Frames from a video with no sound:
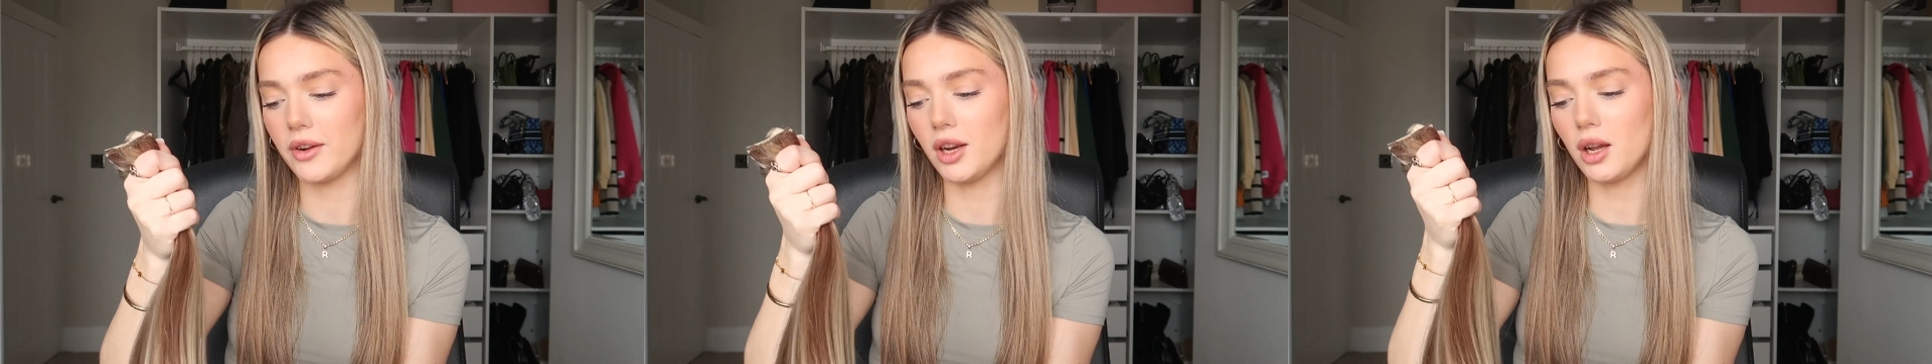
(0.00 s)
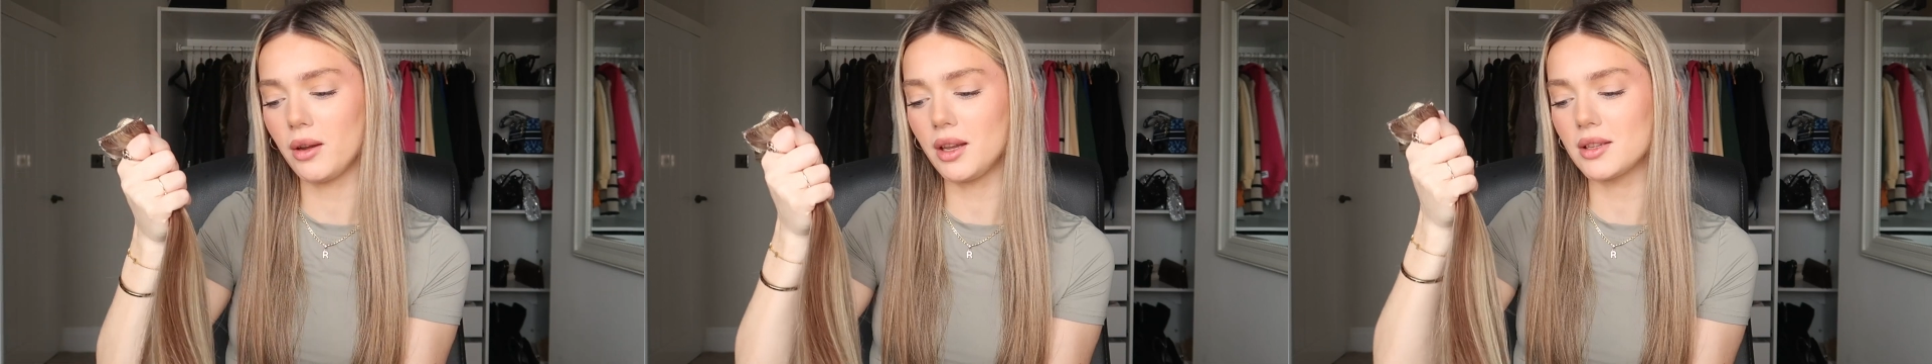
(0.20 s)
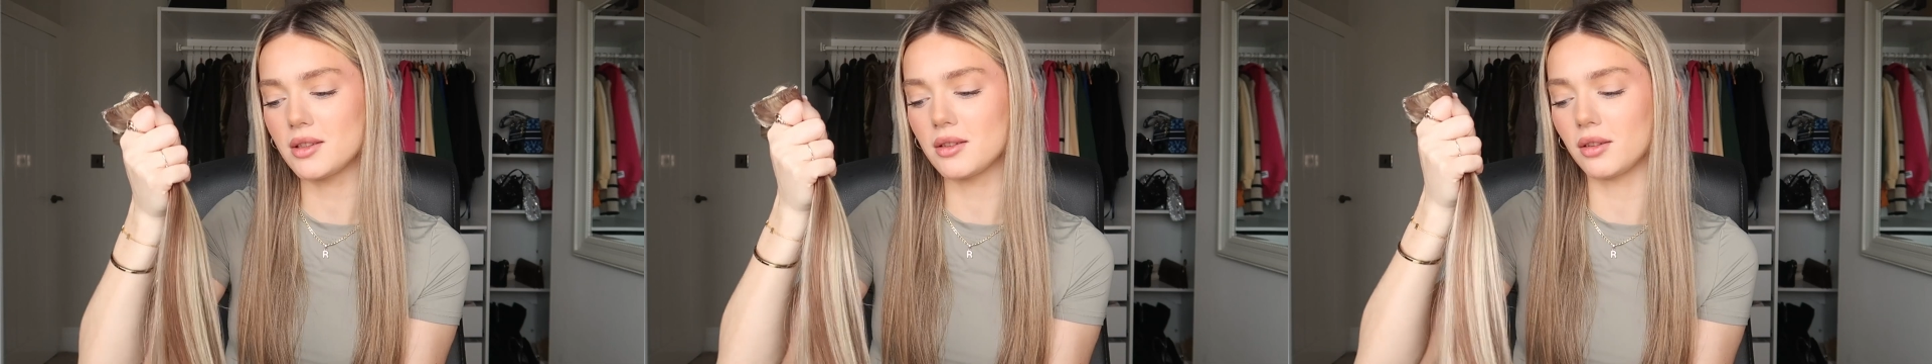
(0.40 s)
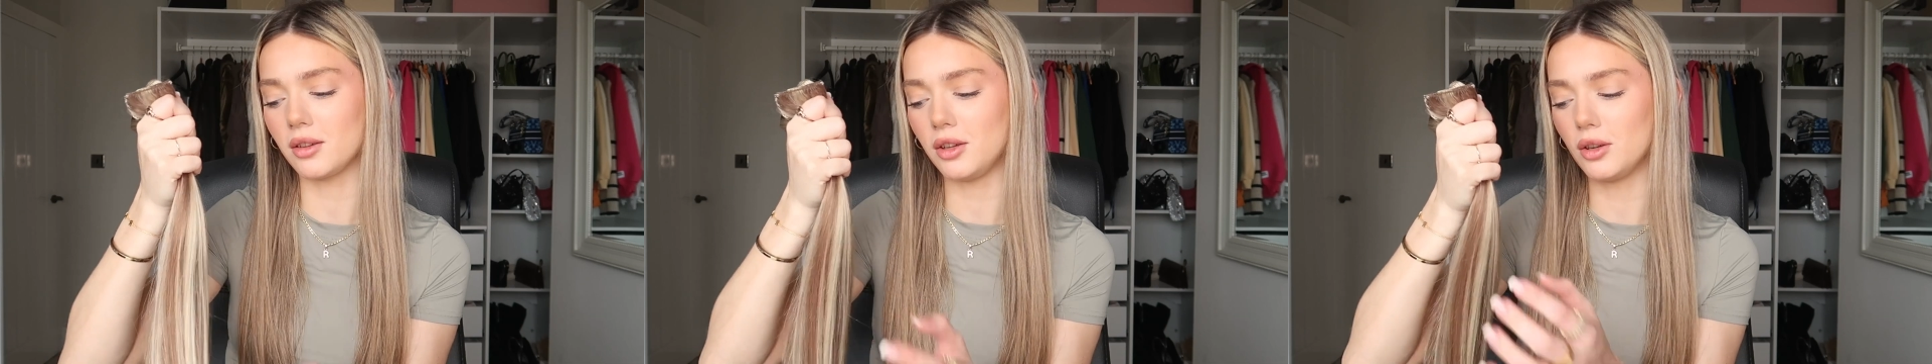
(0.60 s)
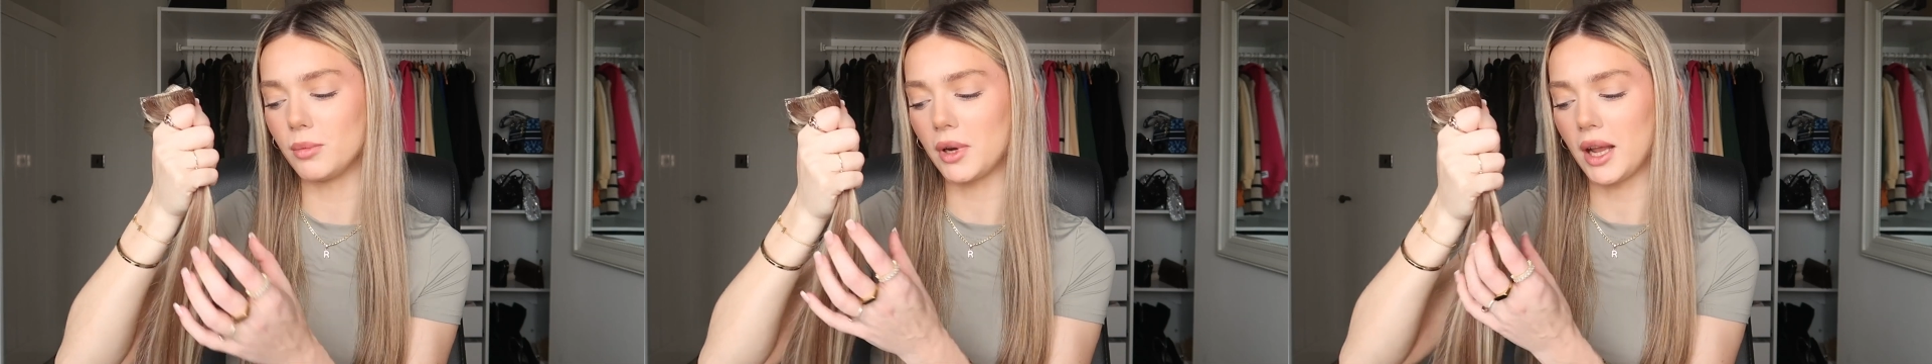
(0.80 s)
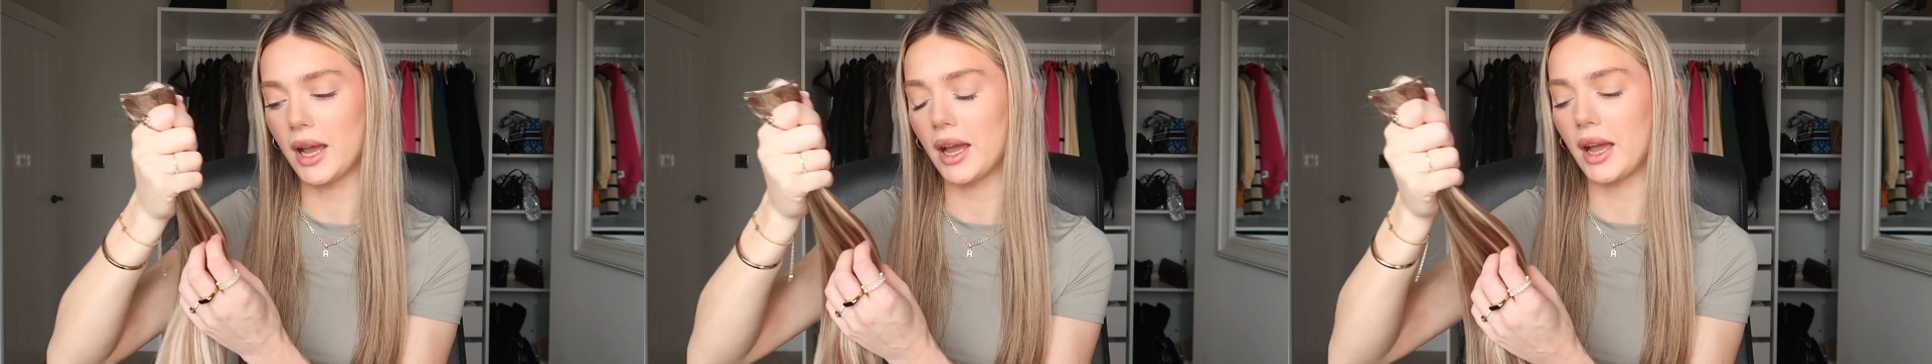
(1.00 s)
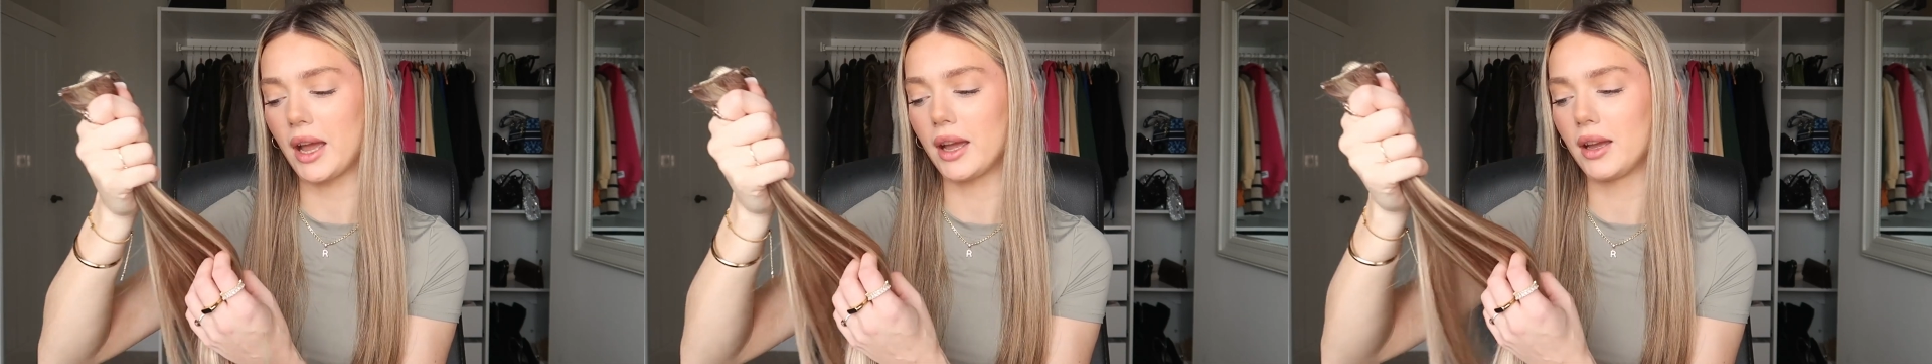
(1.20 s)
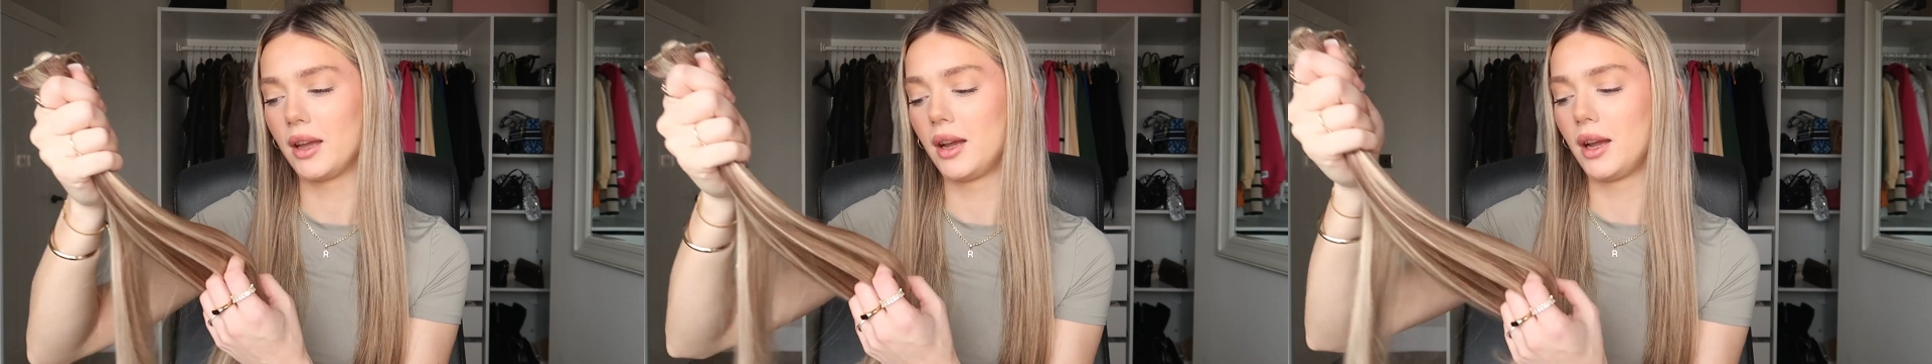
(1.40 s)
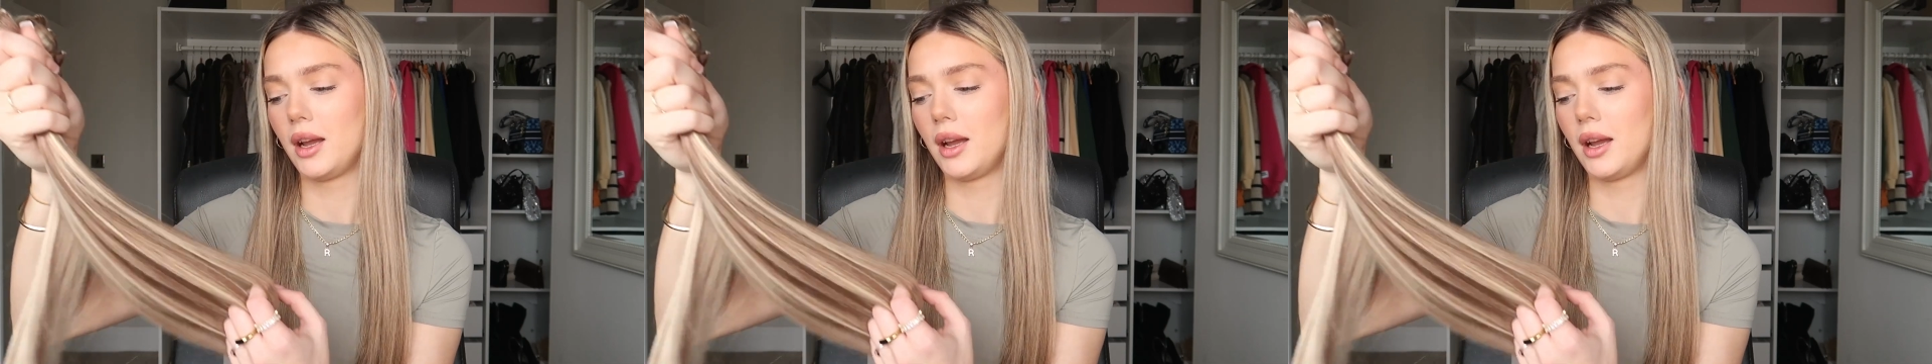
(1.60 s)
I know it is still human hair,